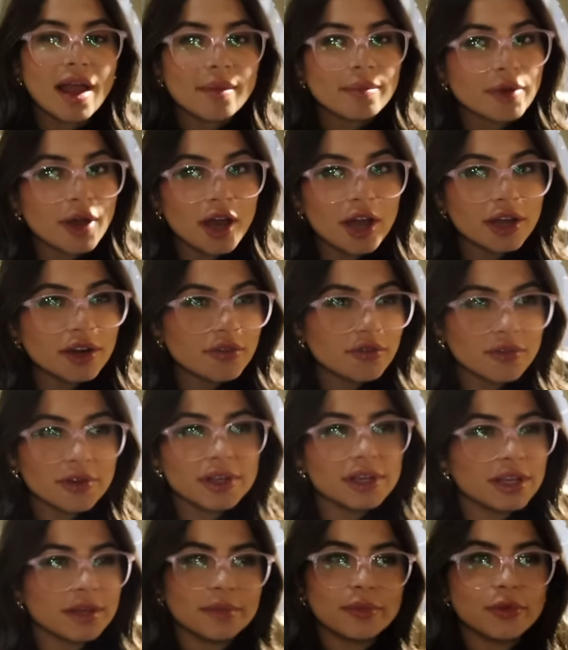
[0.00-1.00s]
I'm not in a
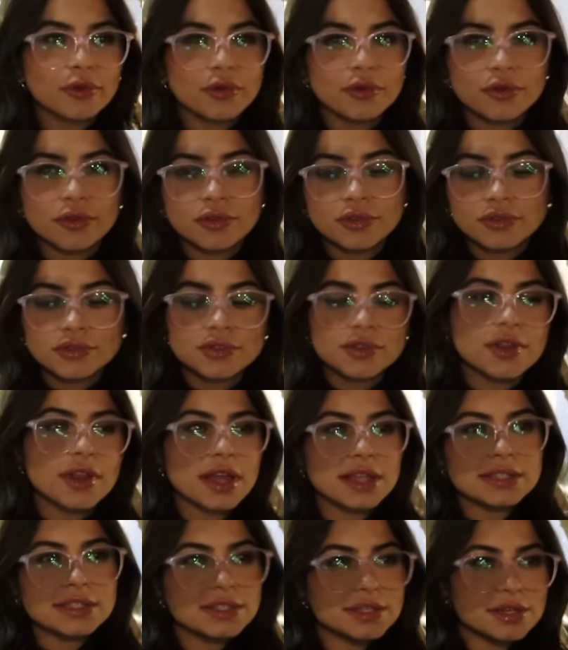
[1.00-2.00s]
freaky mood, so
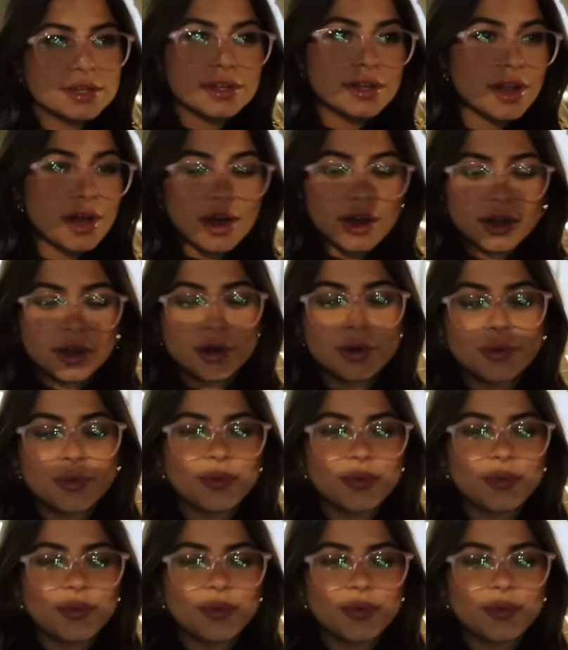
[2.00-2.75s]
that's not gonna